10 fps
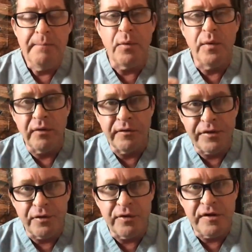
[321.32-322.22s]
But when you're
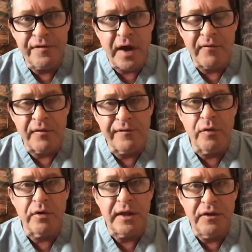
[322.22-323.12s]
thirty-five or
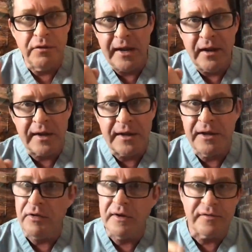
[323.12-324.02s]
forty, you may not
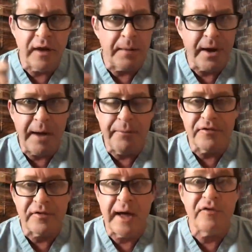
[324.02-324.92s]
hear, it's not
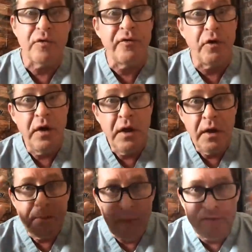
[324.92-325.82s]
publicized, although
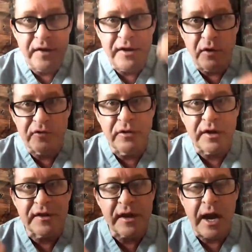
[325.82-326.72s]
my videos, look
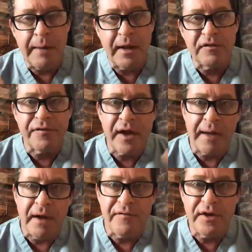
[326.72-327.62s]
at the comments, forget
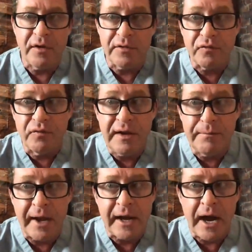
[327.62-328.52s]
my videos, read
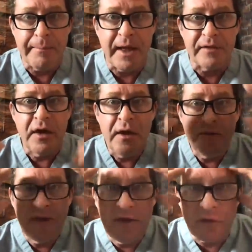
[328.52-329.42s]
my comments.
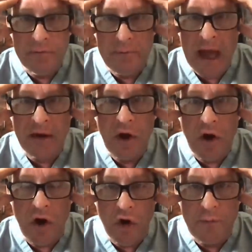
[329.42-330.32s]
These are men
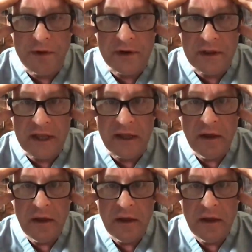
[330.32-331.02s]
openly,